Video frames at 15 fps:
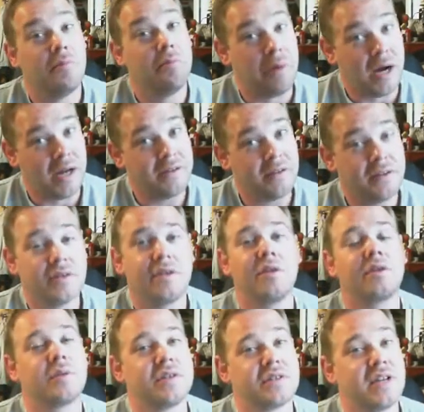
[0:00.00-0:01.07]
But the
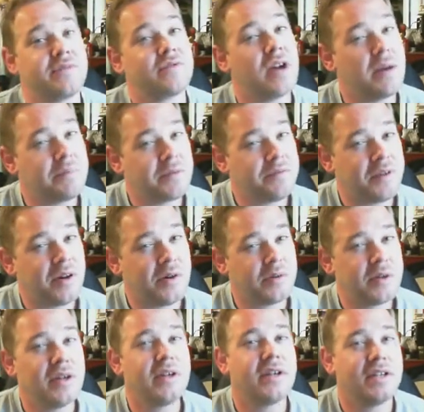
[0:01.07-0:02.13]
only reason I've dropped the
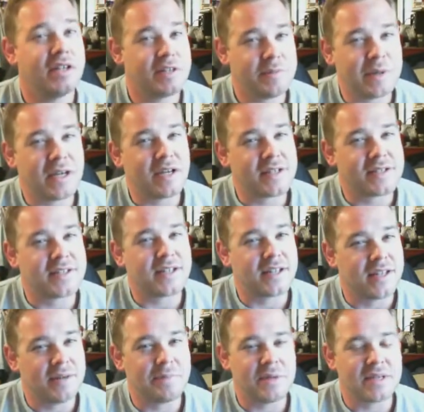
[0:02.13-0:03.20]
phone is because the
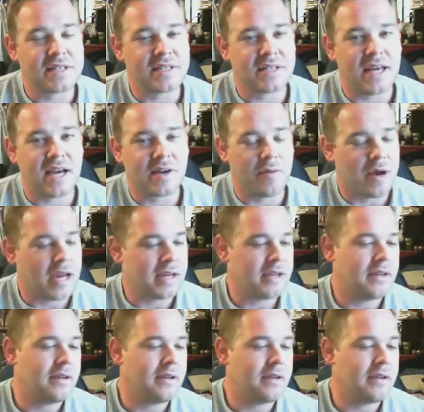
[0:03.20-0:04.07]
clip isn't that great.